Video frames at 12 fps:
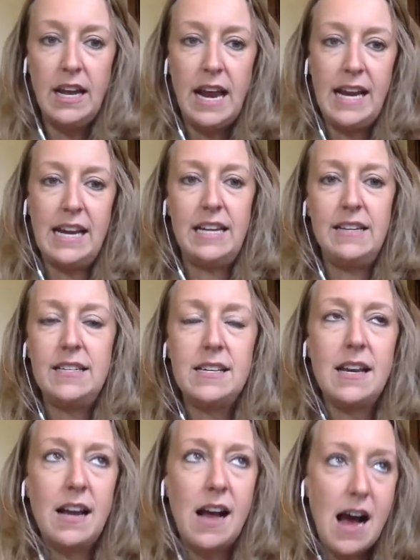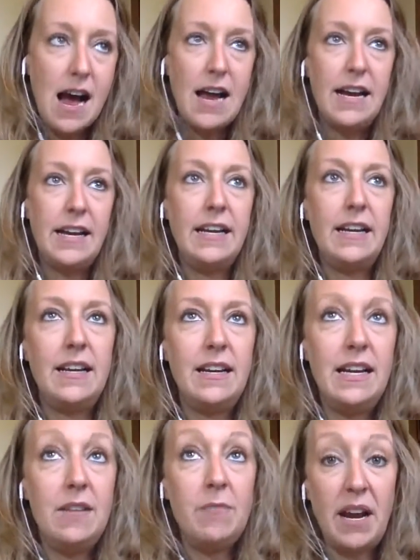And my
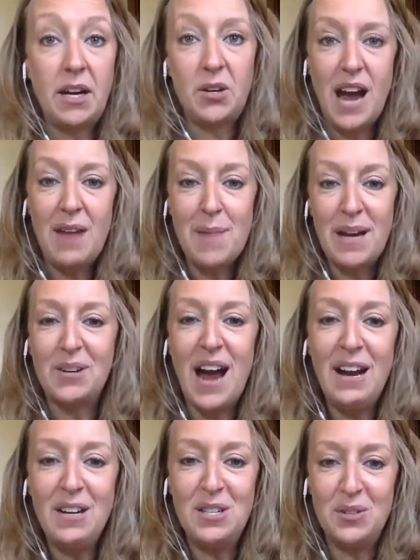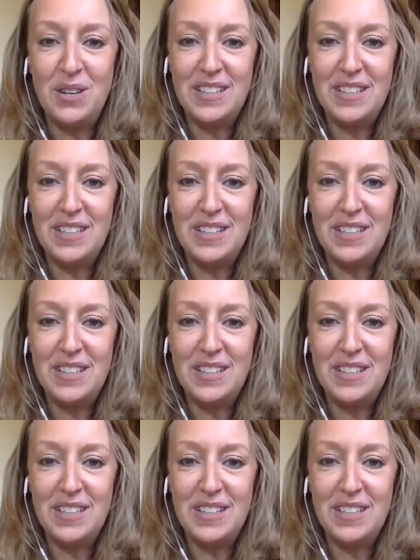gratitude